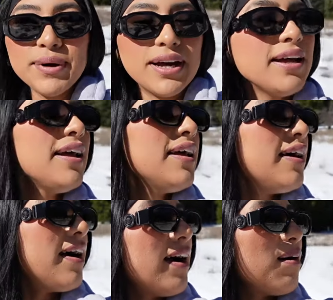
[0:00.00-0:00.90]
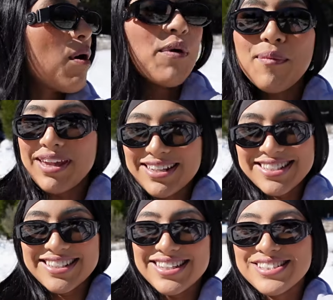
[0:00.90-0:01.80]
but we made it
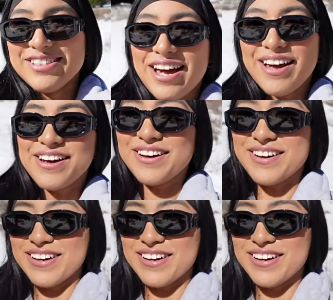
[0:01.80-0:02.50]
to the snow.